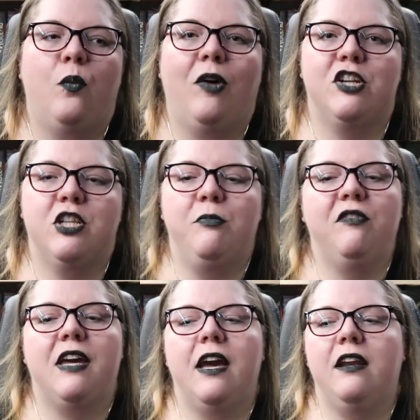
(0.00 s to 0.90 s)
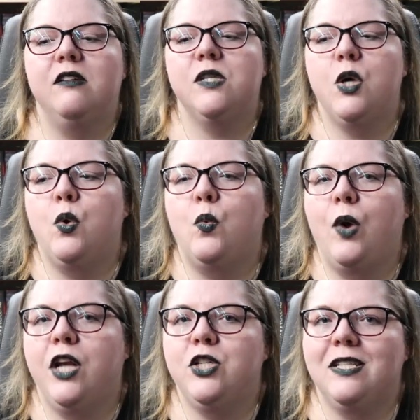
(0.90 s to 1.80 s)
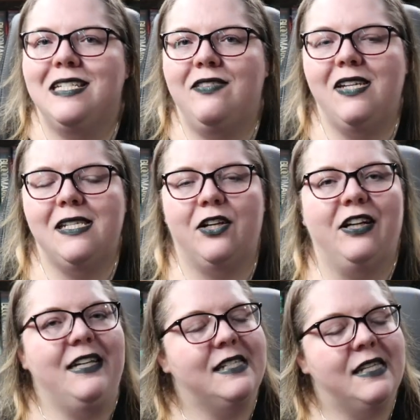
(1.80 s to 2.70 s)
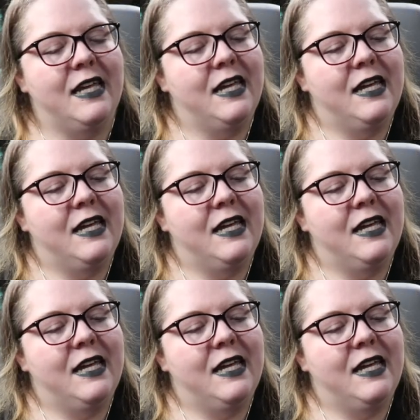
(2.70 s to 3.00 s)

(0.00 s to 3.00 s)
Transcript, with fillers: watch the movie and also watch the TV series